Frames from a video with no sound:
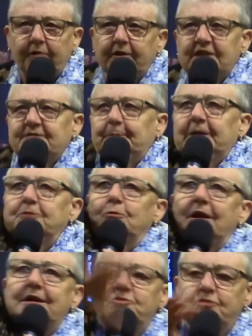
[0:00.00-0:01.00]
These big
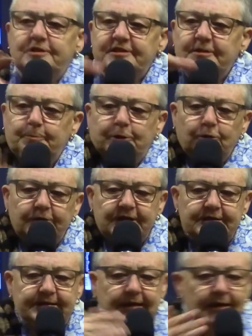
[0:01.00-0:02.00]
rain trees, a
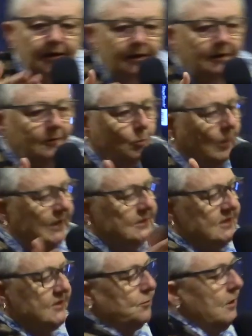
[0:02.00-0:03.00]
building's here.
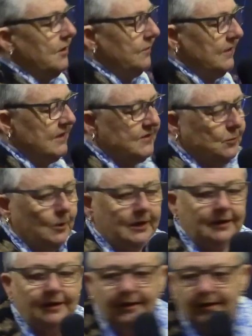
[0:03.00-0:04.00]
One is thrown this
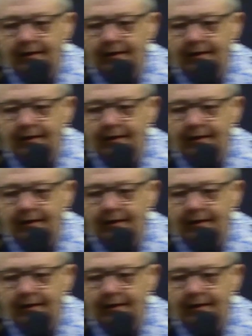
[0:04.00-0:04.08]
way.